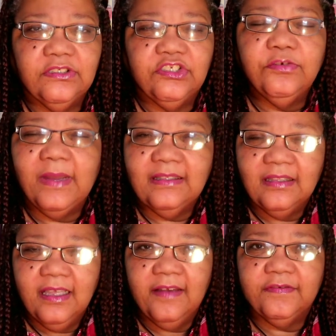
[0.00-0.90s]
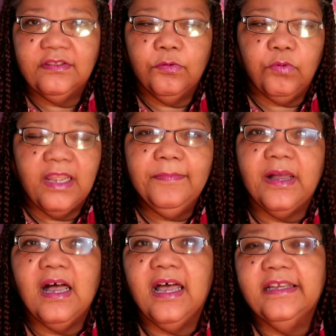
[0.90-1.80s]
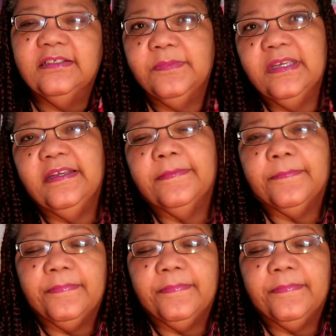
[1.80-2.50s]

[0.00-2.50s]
to my left, right behind me.